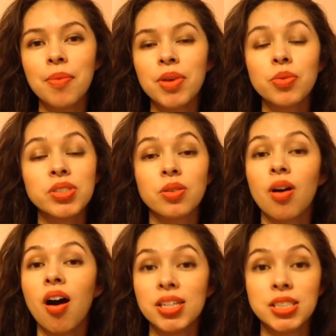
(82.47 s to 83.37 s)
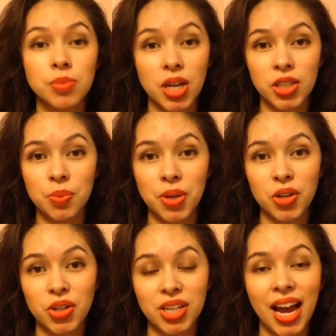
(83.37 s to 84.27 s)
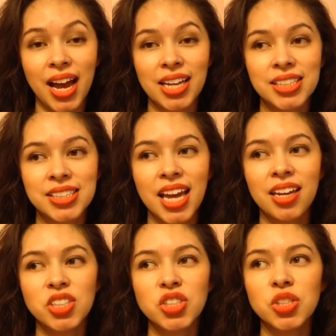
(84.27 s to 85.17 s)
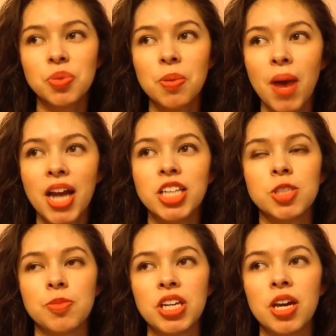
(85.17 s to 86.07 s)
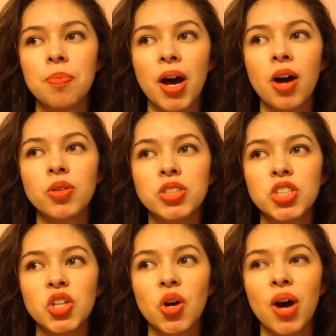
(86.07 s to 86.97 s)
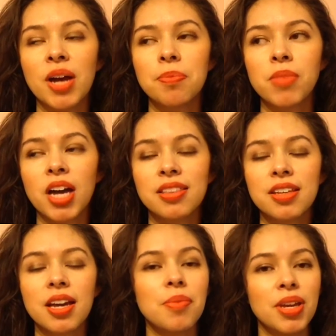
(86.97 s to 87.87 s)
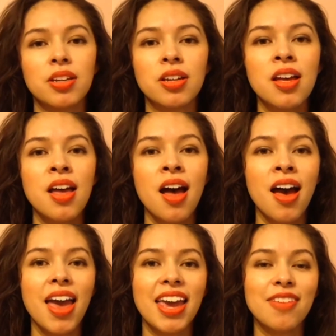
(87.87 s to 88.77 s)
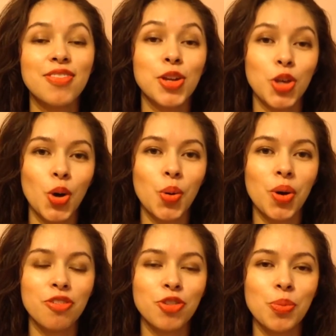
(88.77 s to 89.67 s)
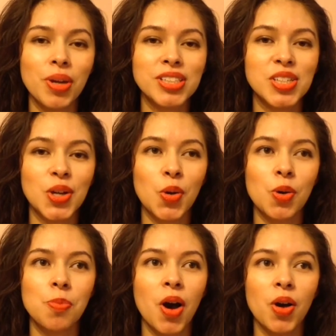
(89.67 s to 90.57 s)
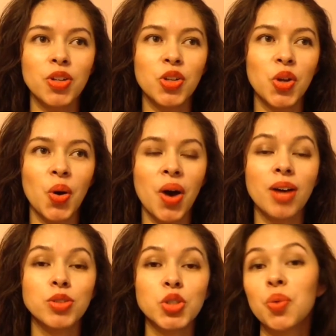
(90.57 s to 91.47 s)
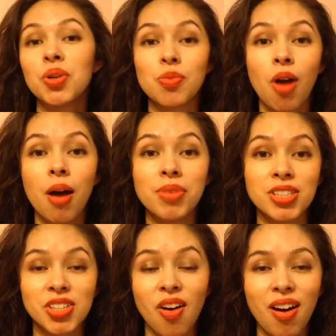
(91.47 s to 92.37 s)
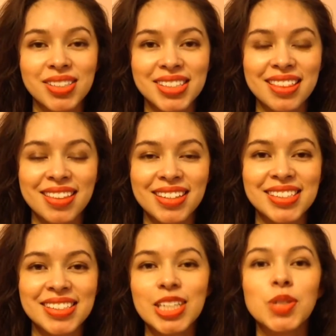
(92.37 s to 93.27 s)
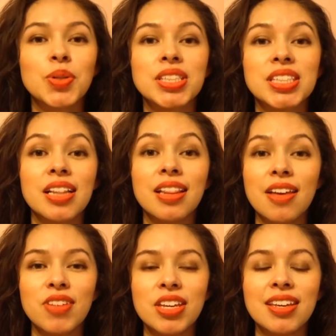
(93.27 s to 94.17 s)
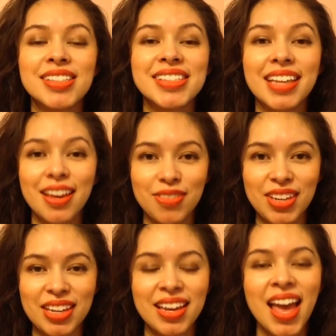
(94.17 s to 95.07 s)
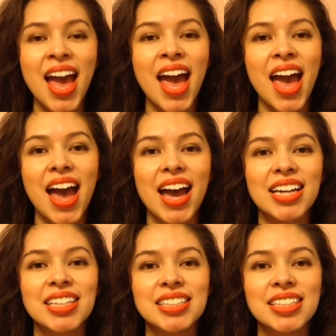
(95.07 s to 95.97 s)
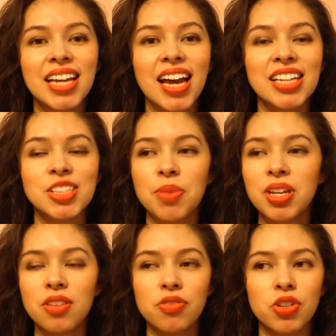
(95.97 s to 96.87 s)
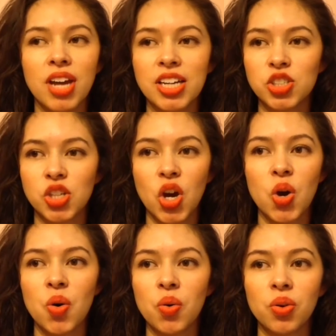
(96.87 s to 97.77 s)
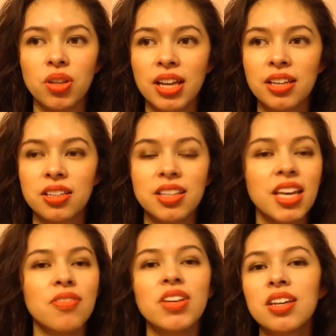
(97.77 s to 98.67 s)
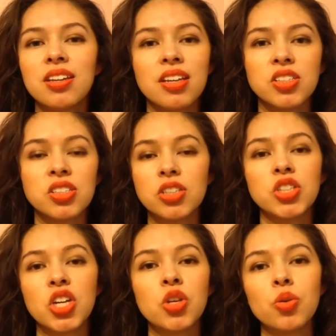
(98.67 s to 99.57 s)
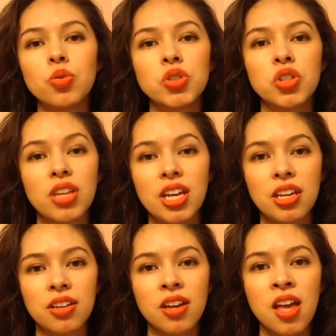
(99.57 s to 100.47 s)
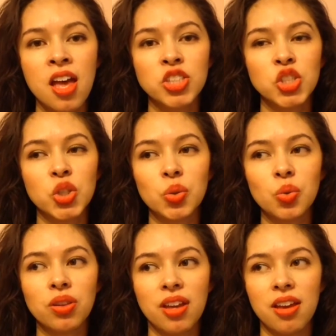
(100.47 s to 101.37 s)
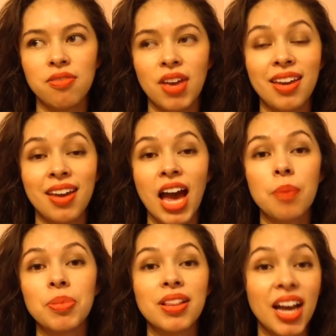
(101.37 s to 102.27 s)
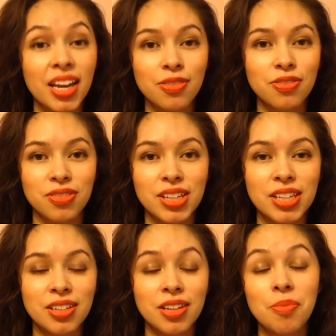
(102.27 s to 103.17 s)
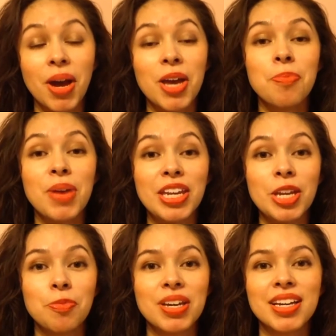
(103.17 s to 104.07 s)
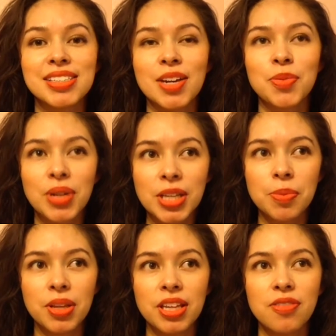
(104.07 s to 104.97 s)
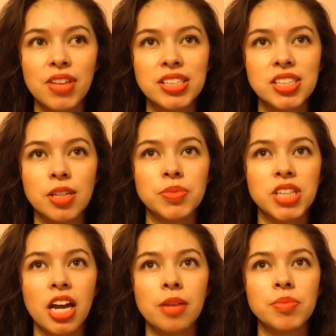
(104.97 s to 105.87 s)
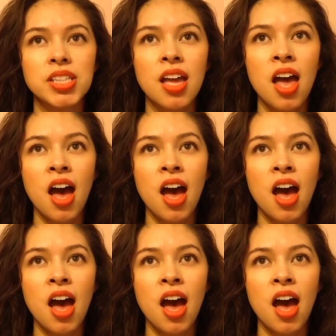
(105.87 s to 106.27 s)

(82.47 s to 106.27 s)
it was an awesome documentary, guys, and it just reminds me about I think I made a video a few months ago about how Tony Robbins calls it the secret to living is giving. And as many of you guys know, like, giving is such a huge thing to live a happy life, in my opinion, because I really believe that sometimes